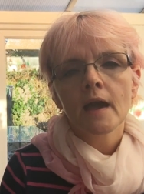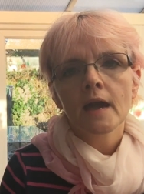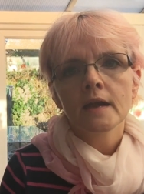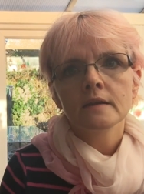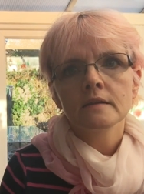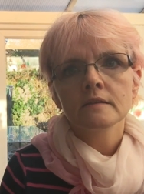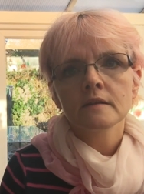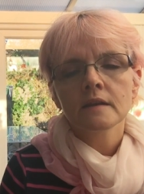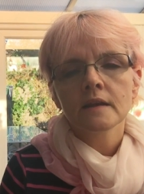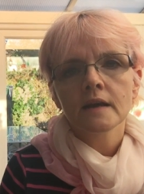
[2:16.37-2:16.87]

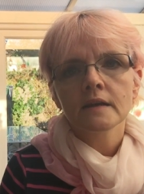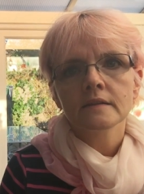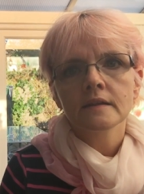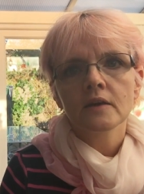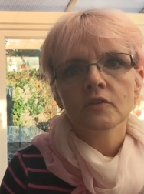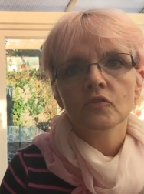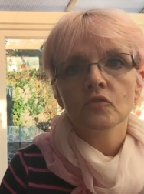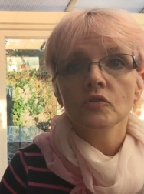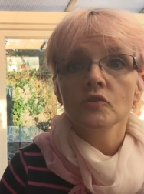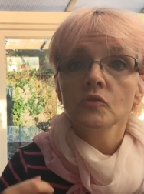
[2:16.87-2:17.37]
anything like
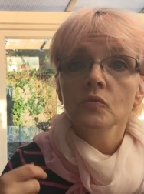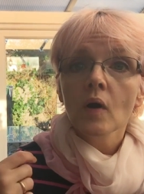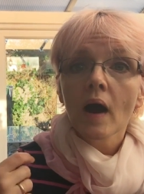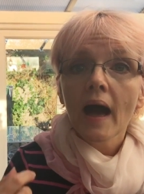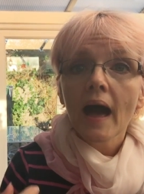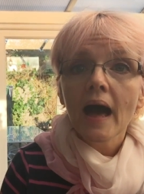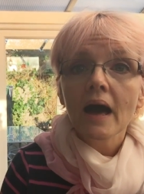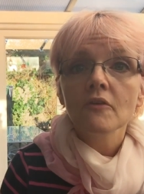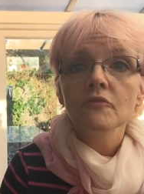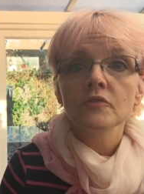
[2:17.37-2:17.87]
that. So you
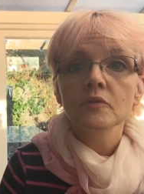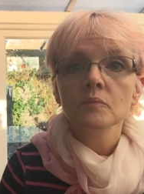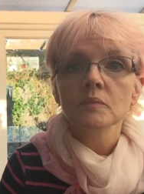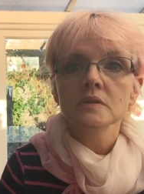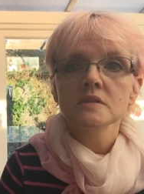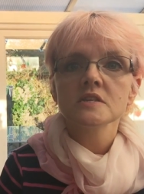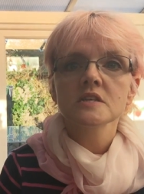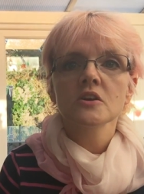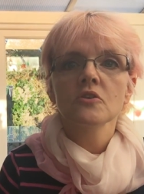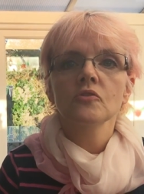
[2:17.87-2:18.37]
have the
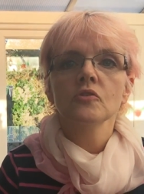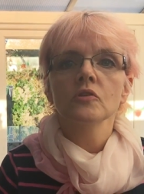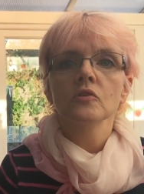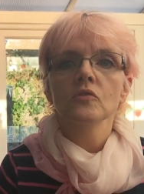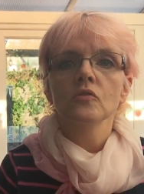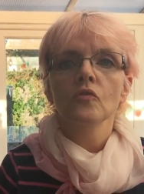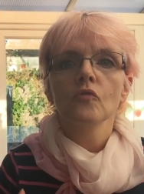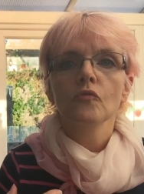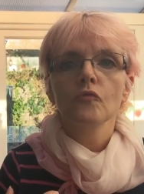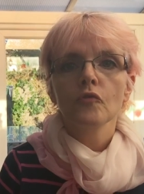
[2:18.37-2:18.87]

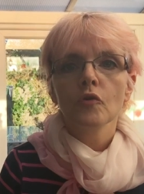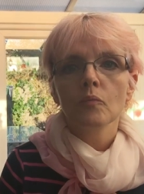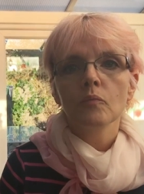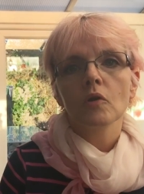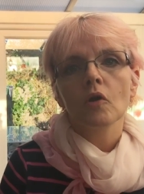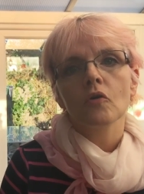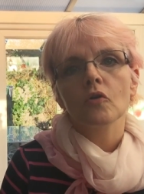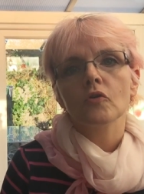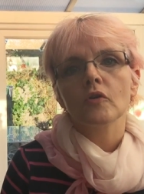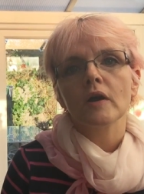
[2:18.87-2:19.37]
material for
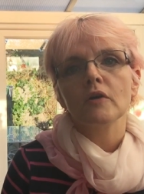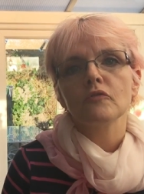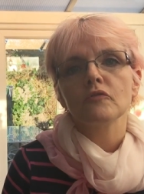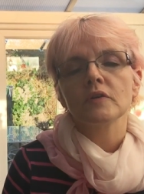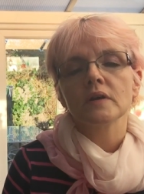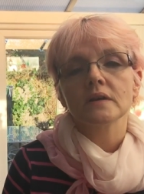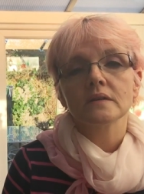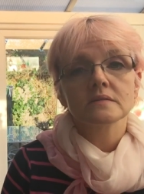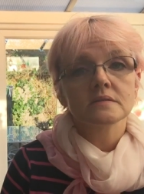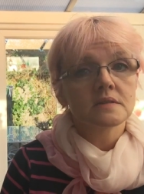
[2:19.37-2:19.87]
blog
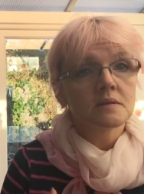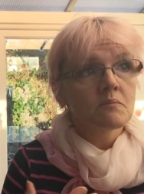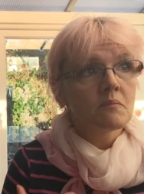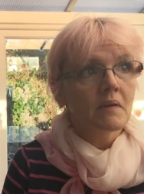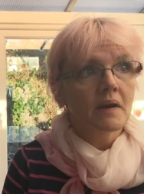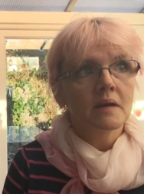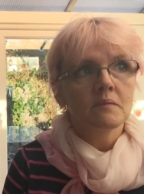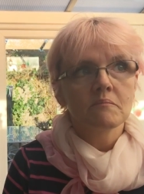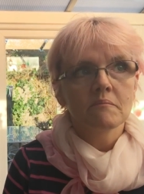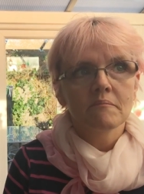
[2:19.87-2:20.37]
graphics
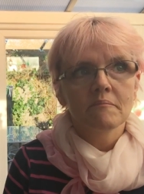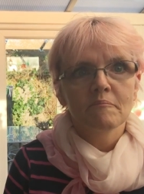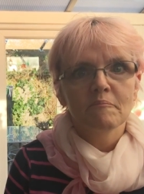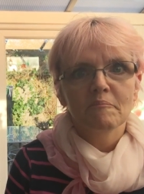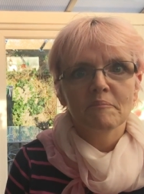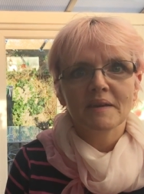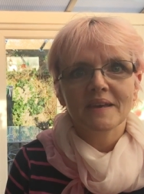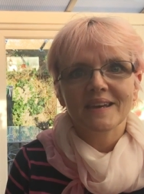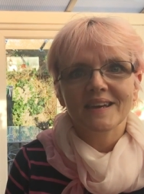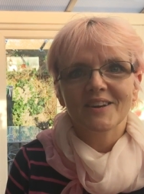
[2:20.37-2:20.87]
simply
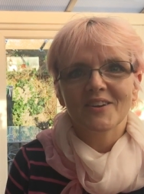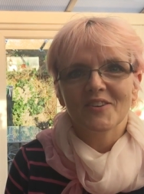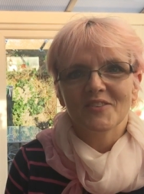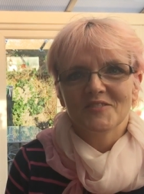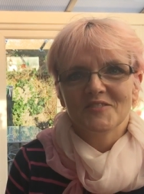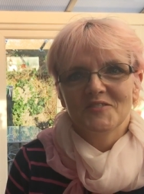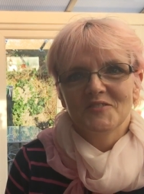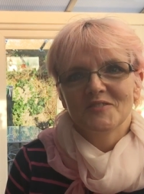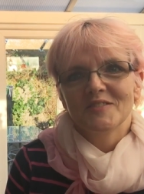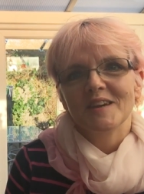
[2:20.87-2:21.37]

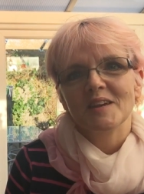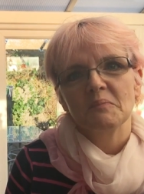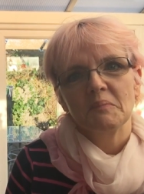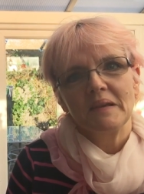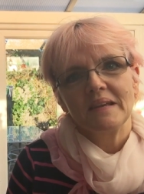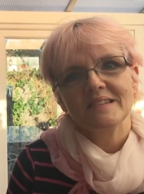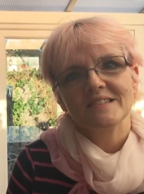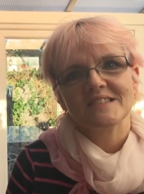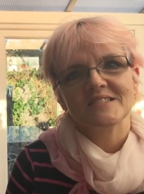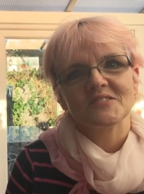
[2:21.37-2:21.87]
because you take
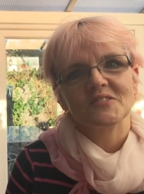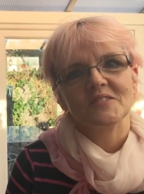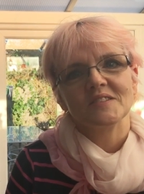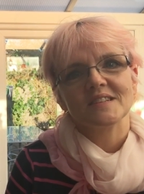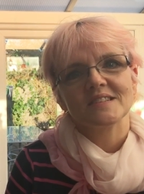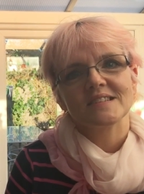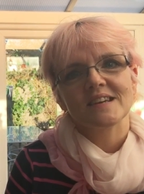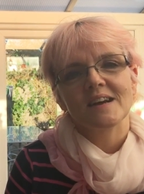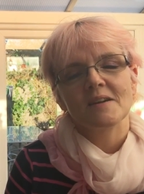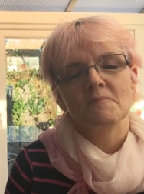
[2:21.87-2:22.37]
pictures all
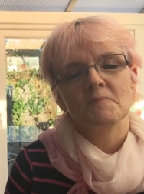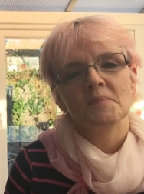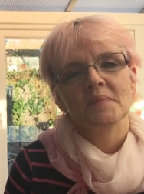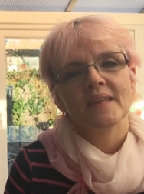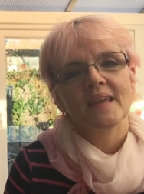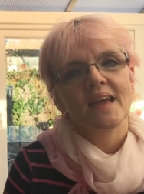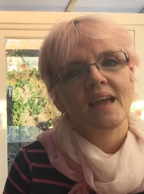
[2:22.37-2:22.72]
the time.